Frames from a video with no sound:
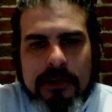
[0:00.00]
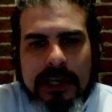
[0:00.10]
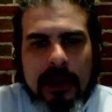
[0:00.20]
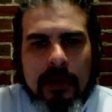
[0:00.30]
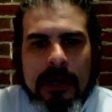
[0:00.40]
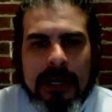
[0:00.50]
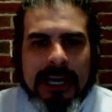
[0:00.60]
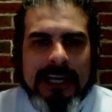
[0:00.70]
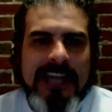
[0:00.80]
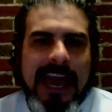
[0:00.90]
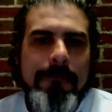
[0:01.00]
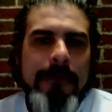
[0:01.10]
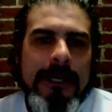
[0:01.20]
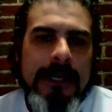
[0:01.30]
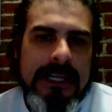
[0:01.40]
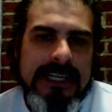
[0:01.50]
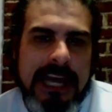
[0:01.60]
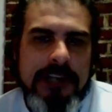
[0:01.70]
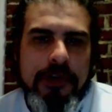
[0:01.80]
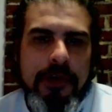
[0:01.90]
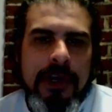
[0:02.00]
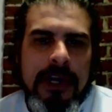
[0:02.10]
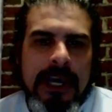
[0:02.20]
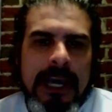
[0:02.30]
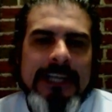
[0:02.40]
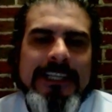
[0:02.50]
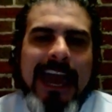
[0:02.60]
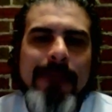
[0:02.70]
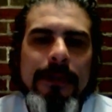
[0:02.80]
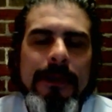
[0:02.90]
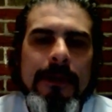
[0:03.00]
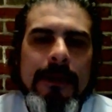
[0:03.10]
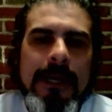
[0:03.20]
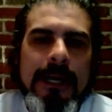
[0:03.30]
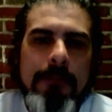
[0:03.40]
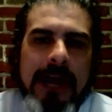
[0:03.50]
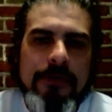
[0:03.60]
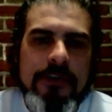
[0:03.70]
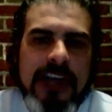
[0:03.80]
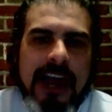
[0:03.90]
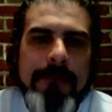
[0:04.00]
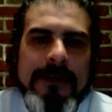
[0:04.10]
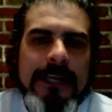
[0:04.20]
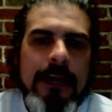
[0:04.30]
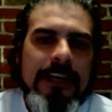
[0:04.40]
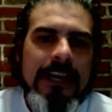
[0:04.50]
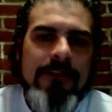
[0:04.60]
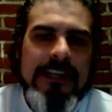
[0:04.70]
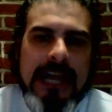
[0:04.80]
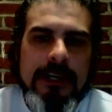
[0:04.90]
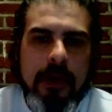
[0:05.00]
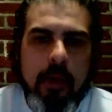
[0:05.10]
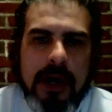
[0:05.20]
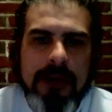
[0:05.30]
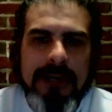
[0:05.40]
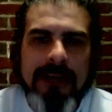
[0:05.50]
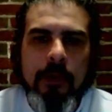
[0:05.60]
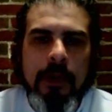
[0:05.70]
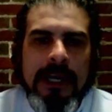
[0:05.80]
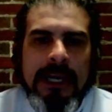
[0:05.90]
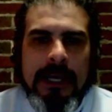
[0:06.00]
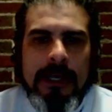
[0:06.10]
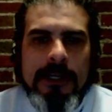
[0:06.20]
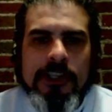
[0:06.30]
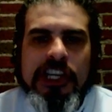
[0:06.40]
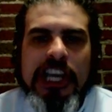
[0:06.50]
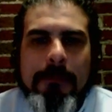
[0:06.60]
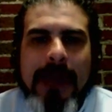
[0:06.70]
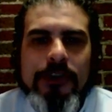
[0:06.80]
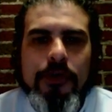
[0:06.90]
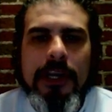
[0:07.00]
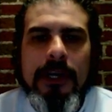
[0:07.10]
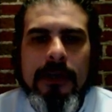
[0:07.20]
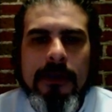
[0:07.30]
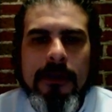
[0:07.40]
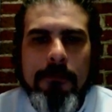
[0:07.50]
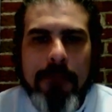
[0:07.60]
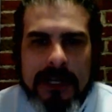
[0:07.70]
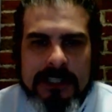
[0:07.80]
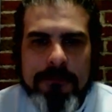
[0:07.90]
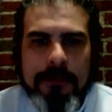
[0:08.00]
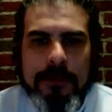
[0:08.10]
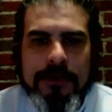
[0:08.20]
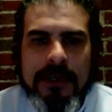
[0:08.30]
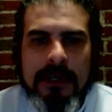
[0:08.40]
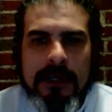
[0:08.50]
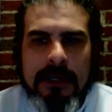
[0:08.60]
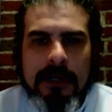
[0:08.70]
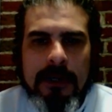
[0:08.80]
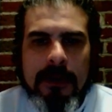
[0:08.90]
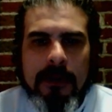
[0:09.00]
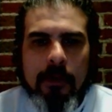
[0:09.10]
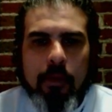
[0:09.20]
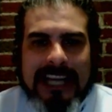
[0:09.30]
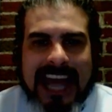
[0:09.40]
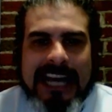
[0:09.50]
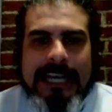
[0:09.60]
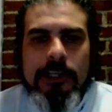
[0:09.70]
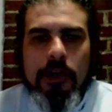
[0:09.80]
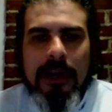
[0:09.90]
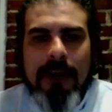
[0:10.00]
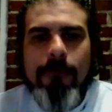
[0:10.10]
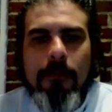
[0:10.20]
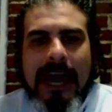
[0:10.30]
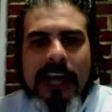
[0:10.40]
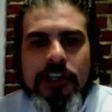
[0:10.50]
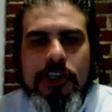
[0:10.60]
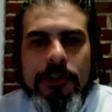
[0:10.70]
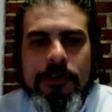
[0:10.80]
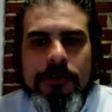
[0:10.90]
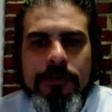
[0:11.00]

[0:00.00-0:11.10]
scale. It's happening in nature, and it's happening in a microscopic scale, and even down to the quantum level. Geometric principles relating to information